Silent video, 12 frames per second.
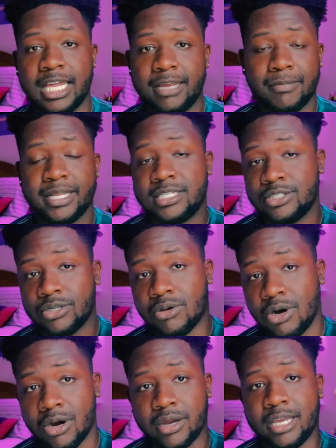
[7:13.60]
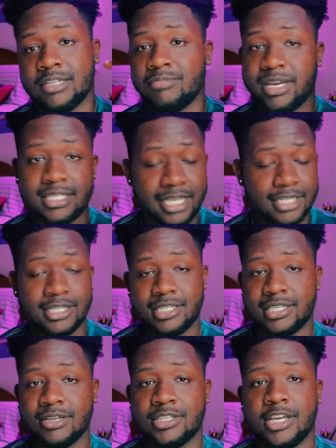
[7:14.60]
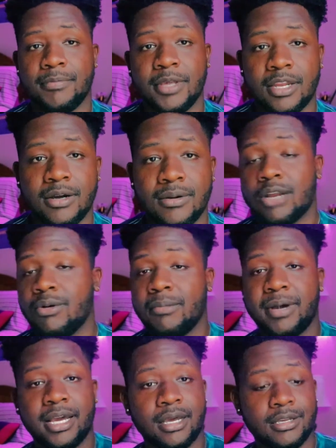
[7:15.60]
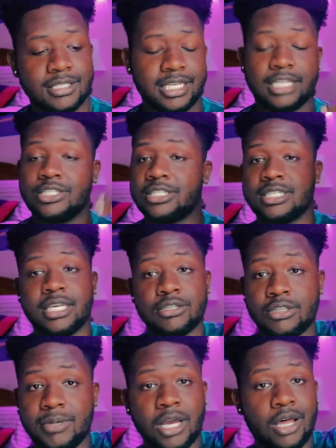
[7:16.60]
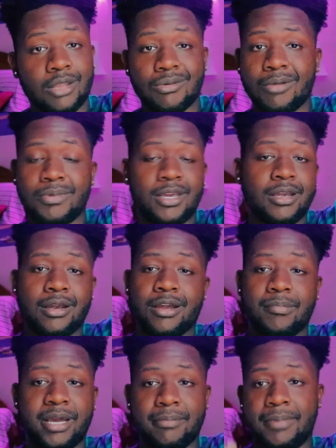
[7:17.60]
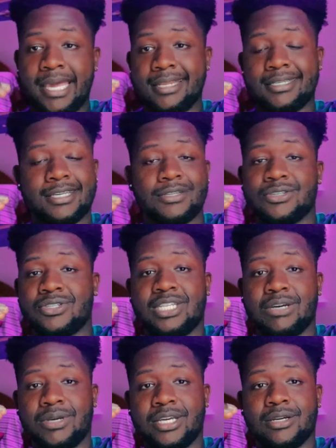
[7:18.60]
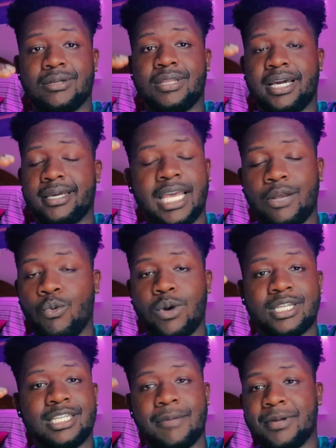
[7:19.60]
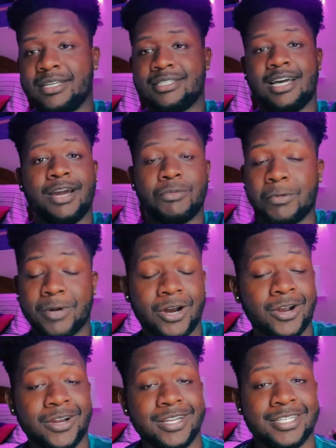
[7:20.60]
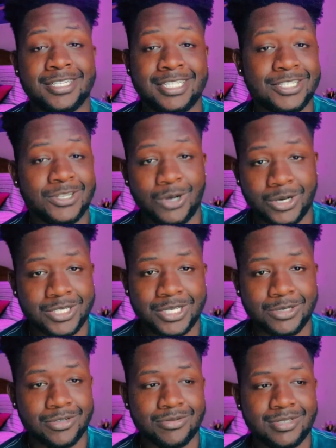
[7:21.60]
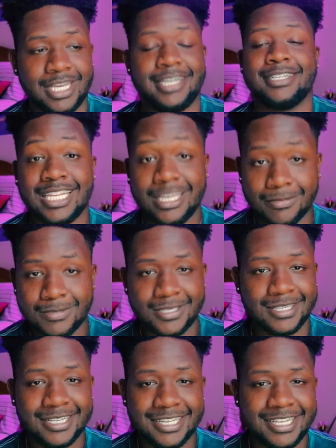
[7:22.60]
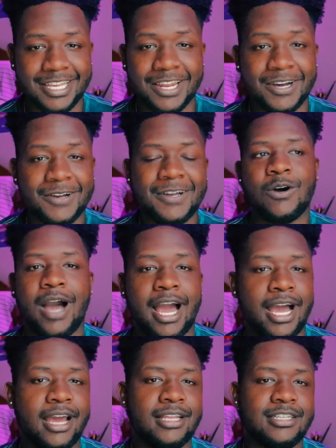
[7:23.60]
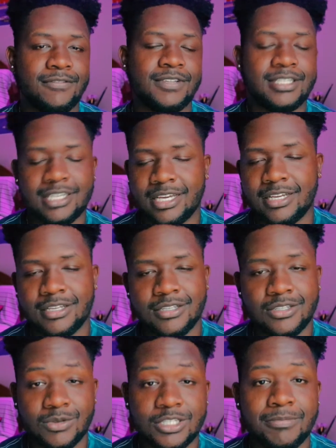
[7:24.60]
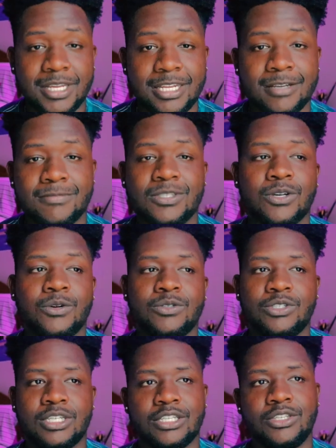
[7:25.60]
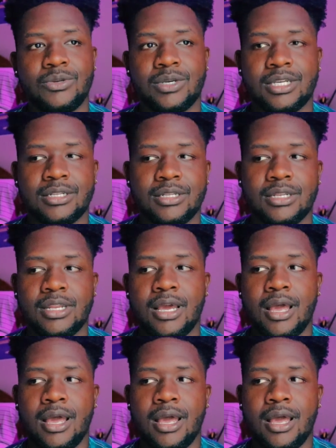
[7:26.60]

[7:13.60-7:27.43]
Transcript: getting my digital art and my sketching skills up, you know? I don't want my sketching skills to be all the way up here and my painting skills are still here, like taking one step at a time, where my art and digital art skills are taking leaps, you know? So I definitely say switch mediums. So just, you can